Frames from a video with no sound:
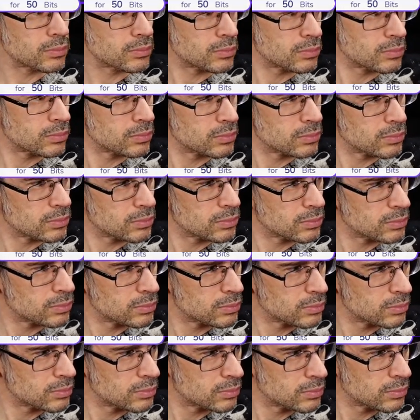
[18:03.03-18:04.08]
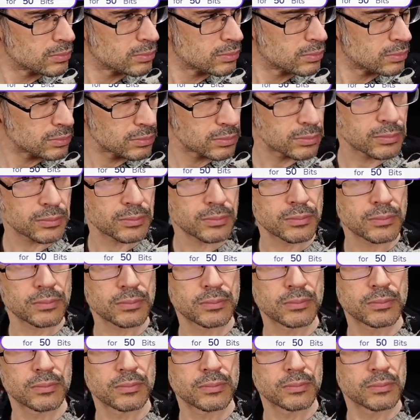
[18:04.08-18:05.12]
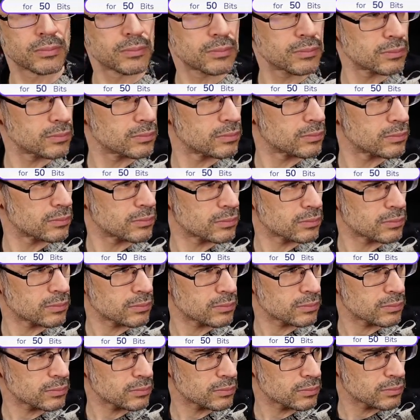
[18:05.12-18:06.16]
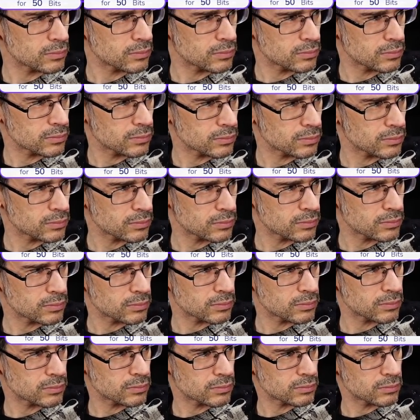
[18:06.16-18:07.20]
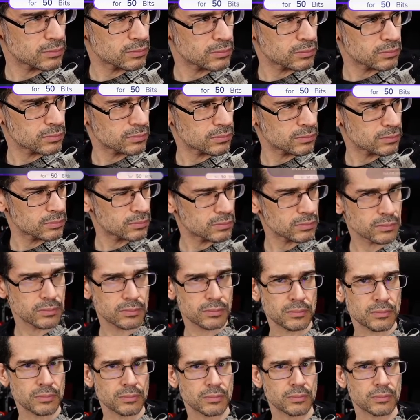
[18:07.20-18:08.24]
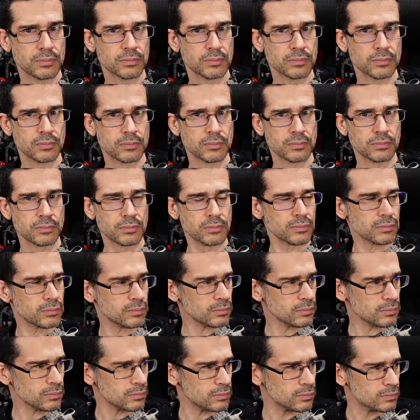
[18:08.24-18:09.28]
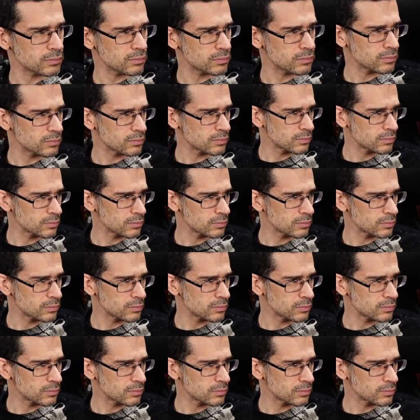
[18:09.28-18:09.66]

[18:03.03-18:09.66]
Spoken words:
[no speech]